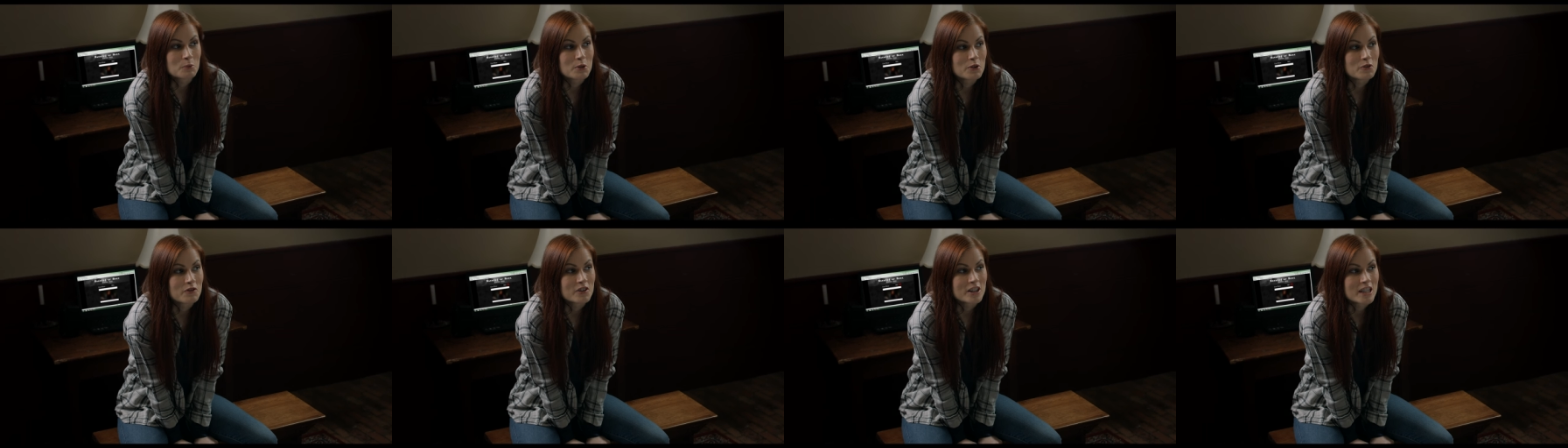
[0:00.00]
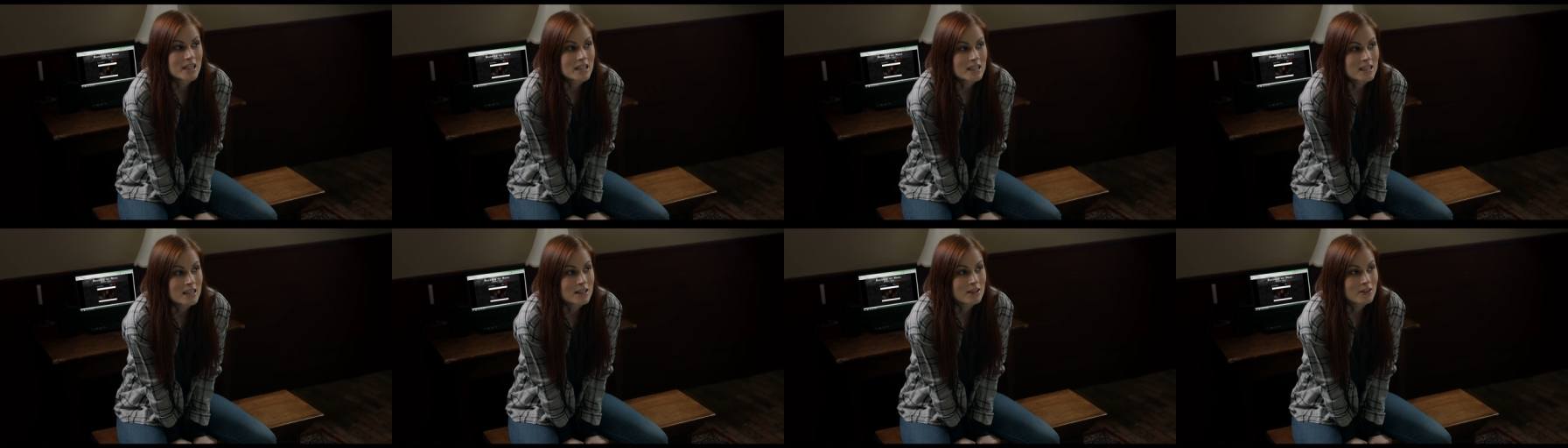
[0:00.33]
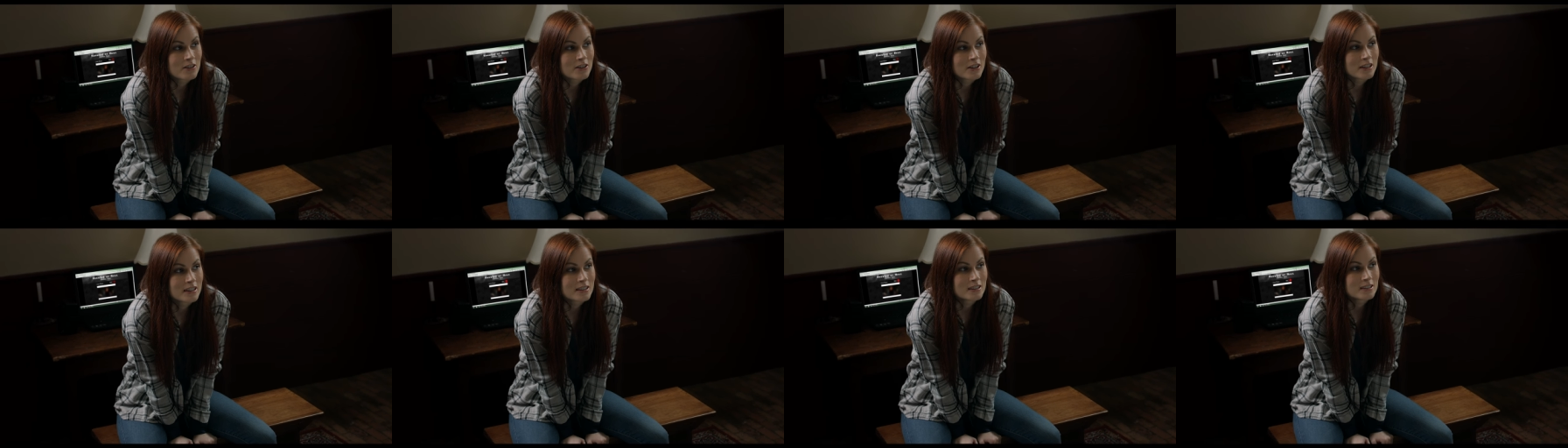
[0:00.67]
moving in
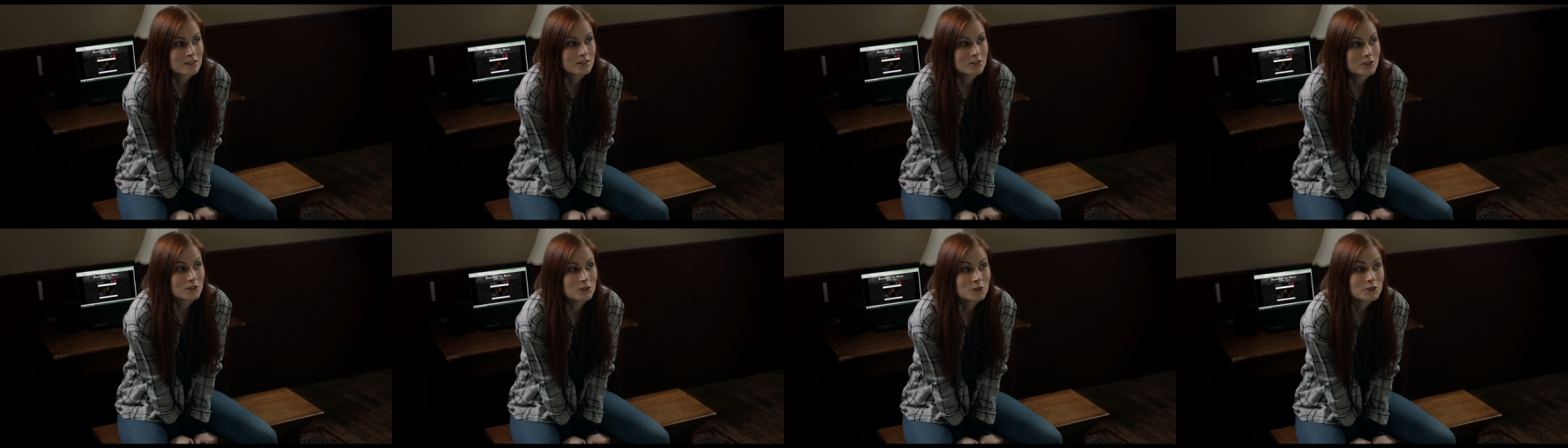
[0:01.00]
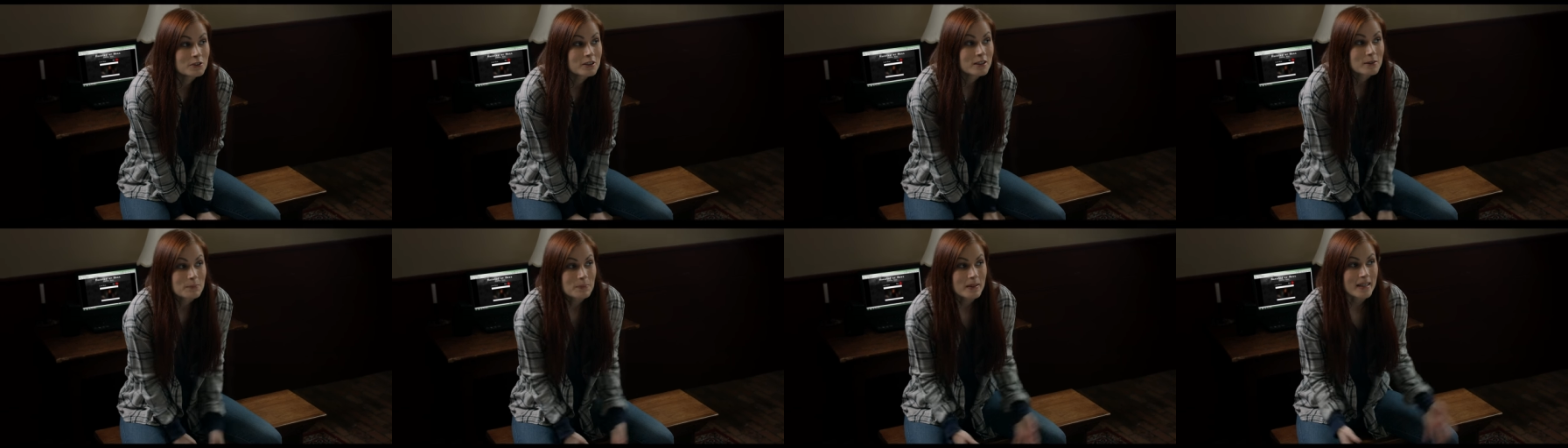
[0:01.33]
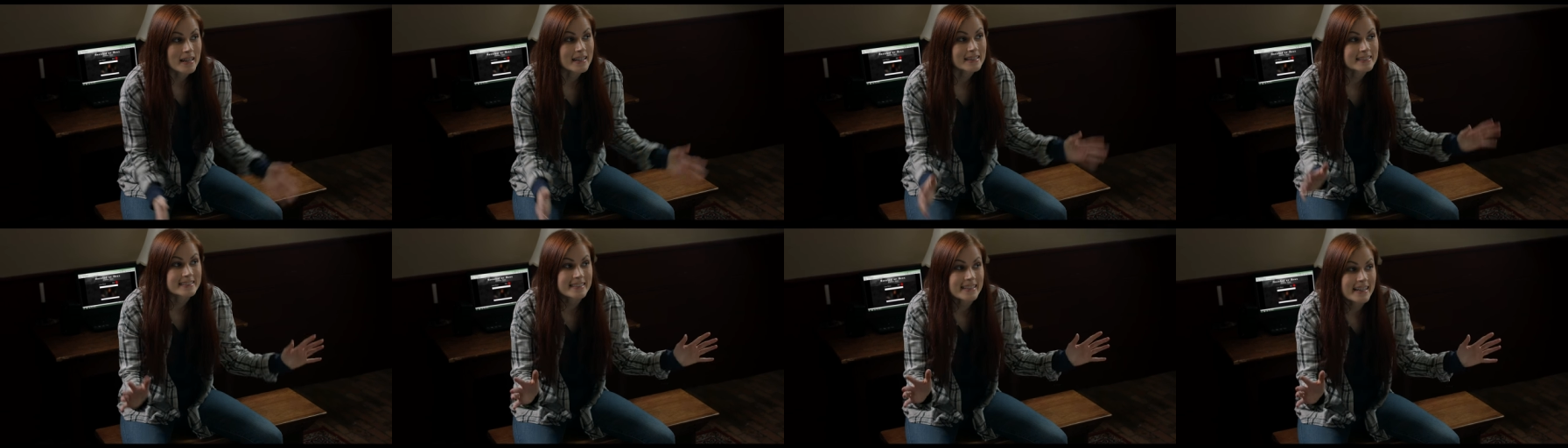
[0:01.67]
here and doing the
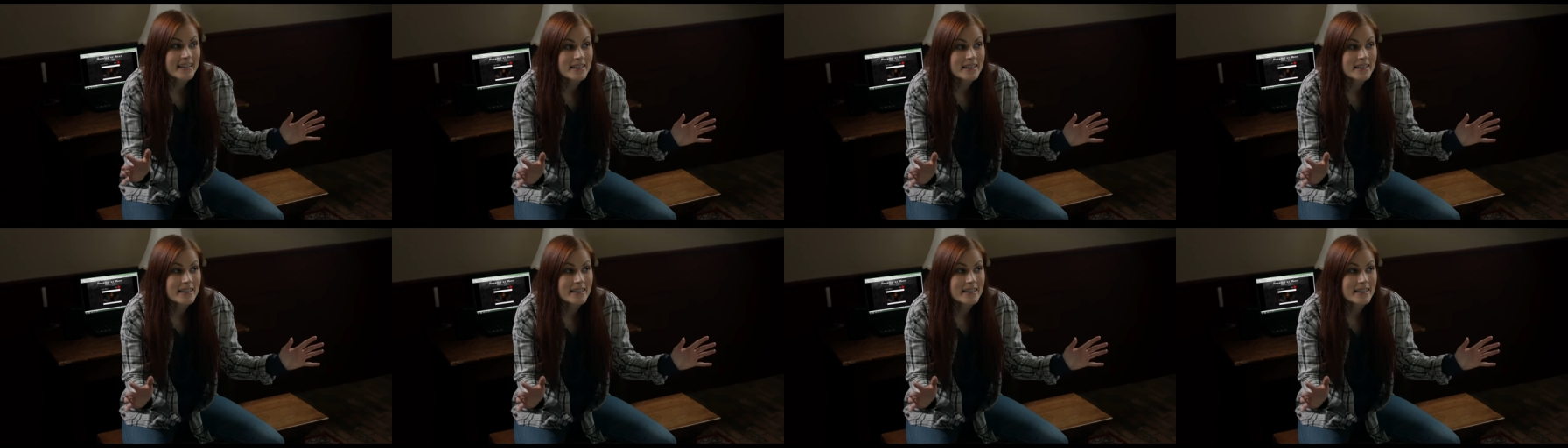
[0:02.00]
place